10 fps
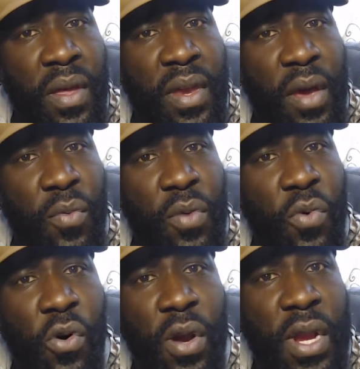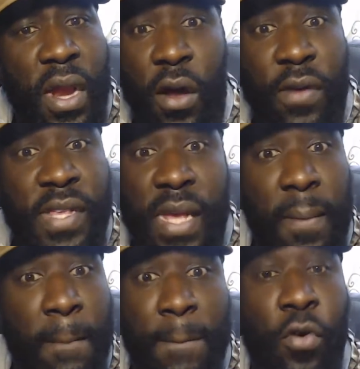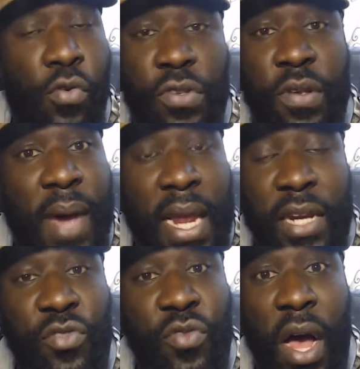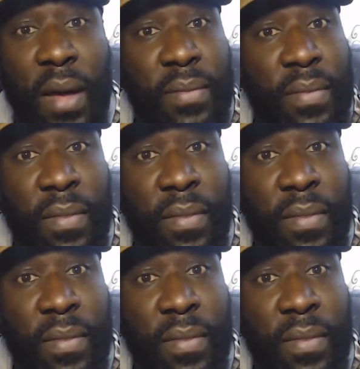That we wore it, and all of a sudden, boom, somebody dropped.